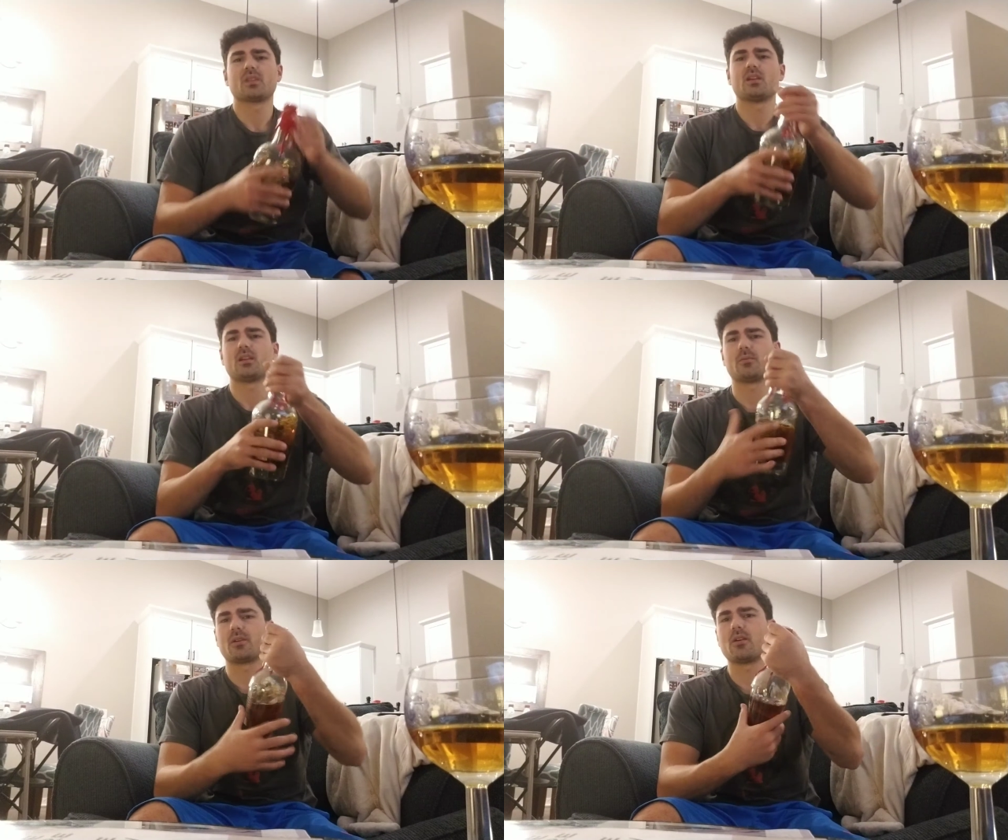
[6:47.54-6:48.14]
Here
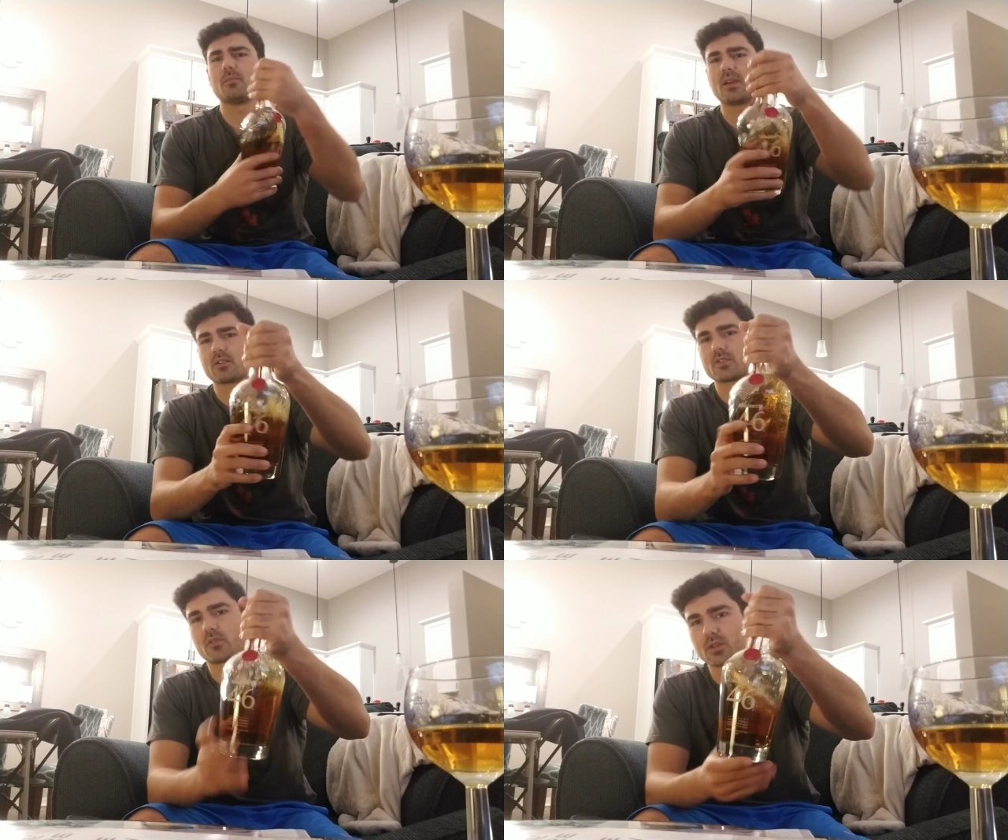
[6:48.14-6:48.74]
we go,
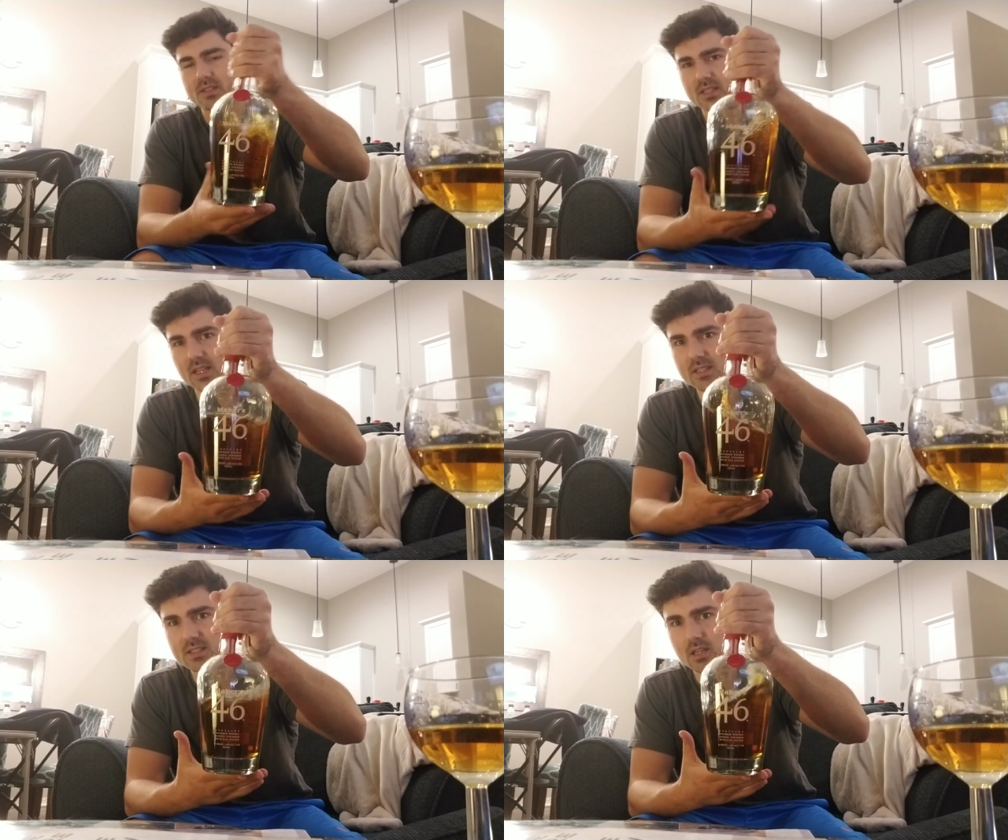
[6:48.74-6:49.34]
Maker's
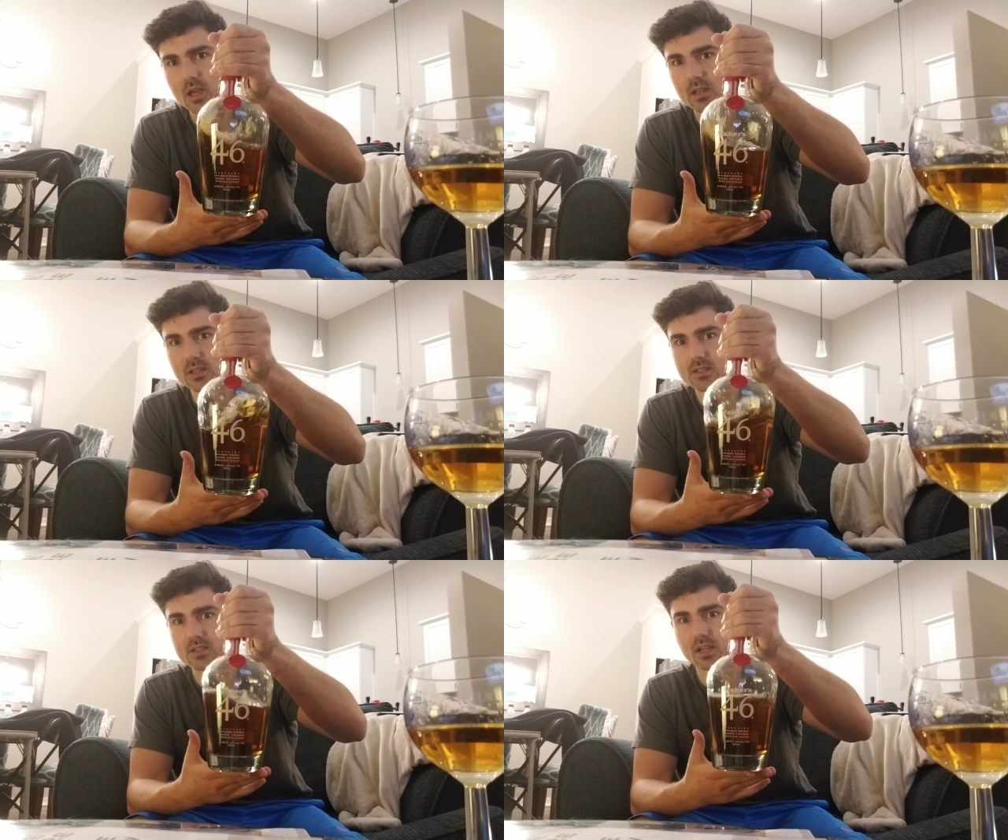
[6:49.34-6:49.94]
46.
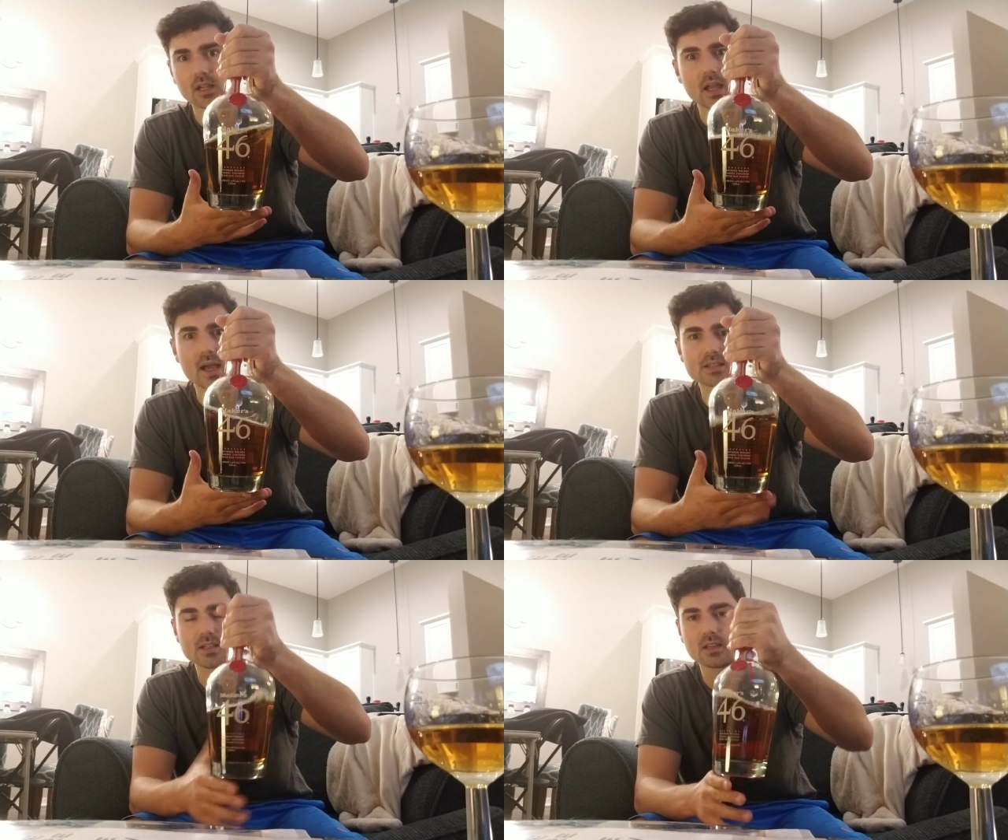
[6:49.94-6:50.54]
This is a
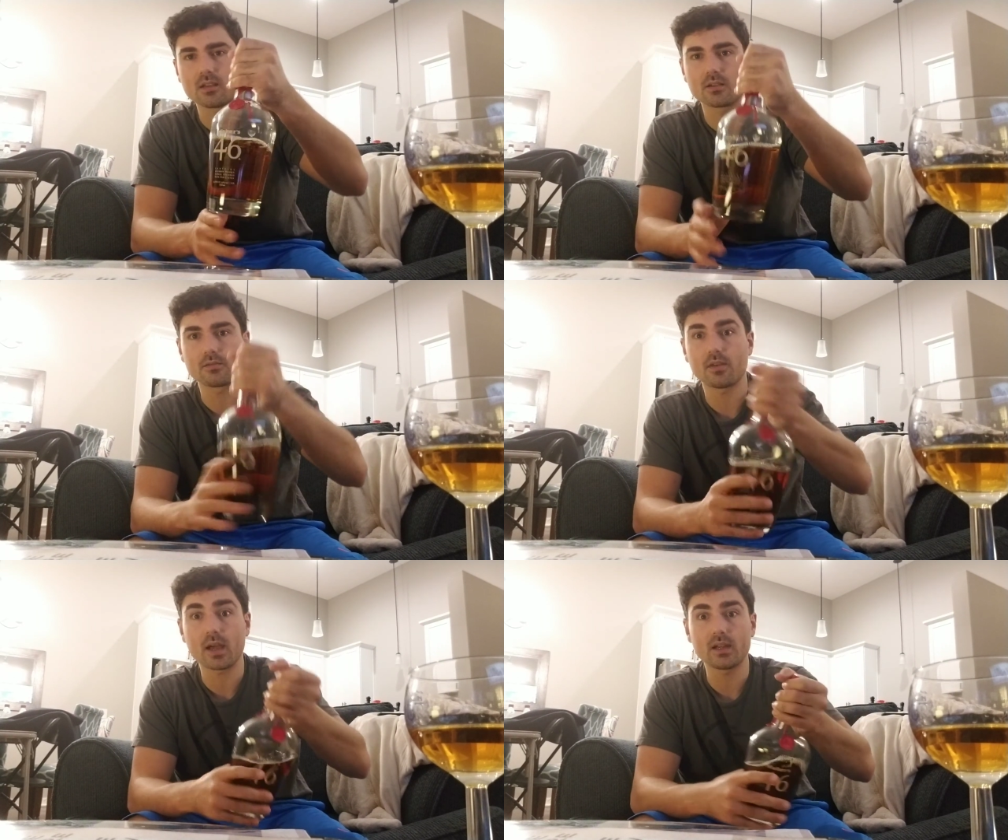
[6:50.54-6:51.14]
classic. You can
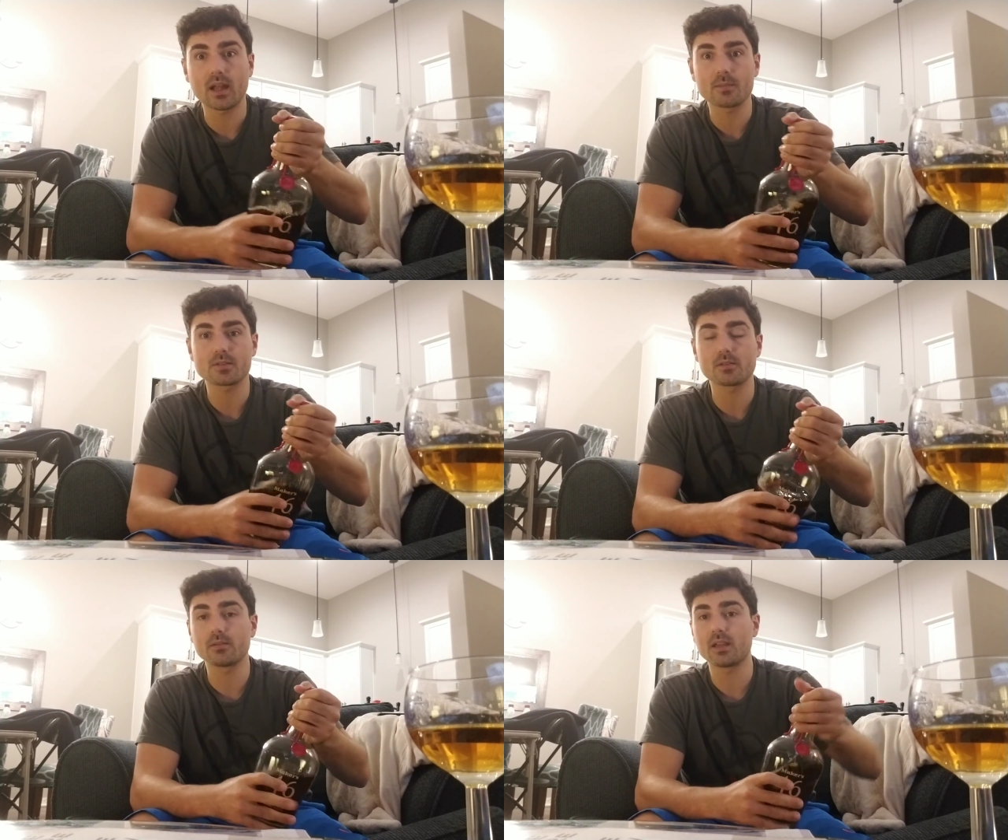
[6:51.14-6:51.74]
find it
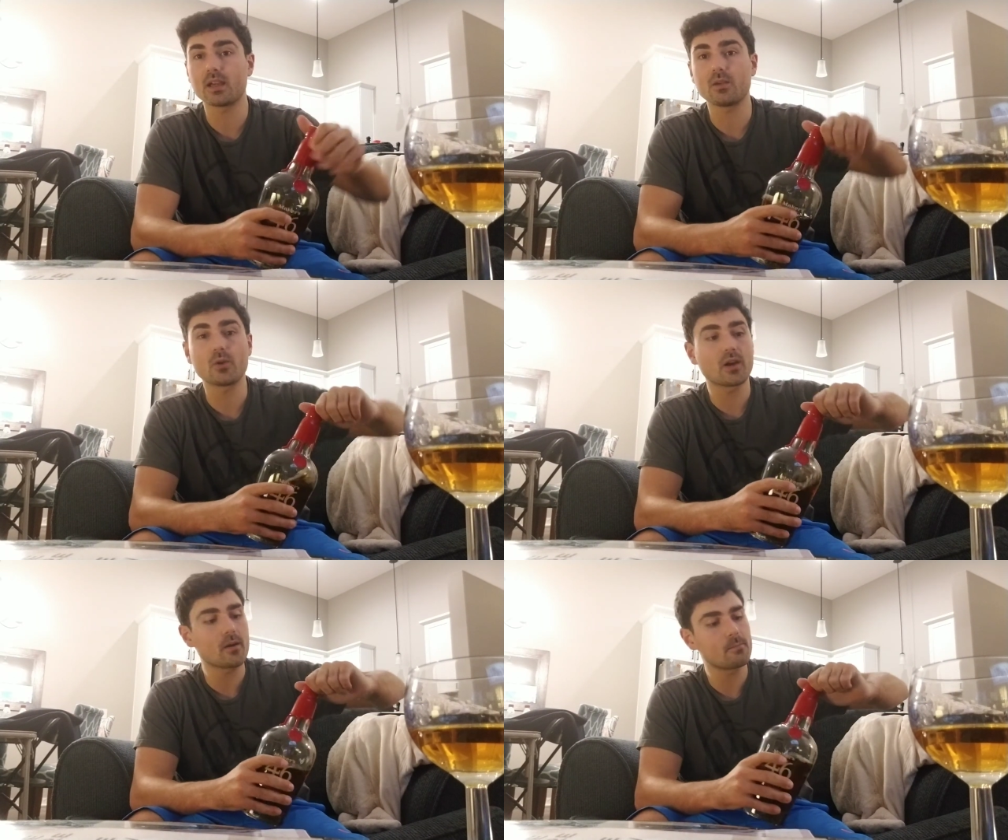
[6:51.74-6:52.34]
absolutely
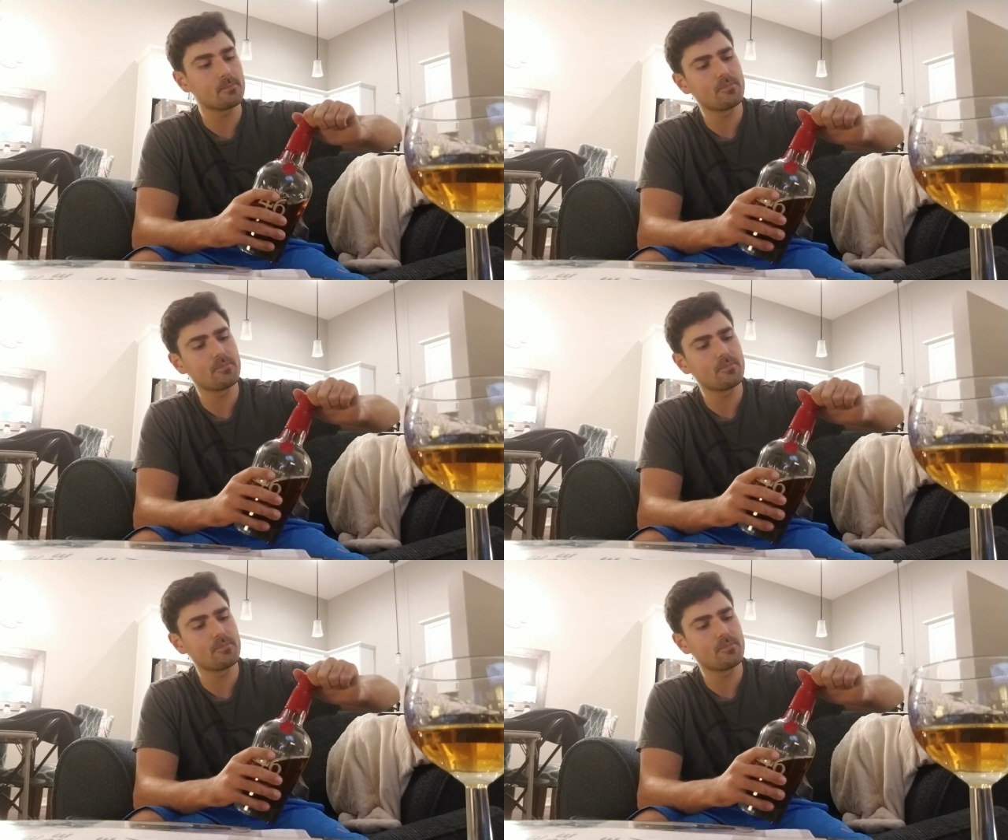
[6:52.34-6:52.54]
anywhere.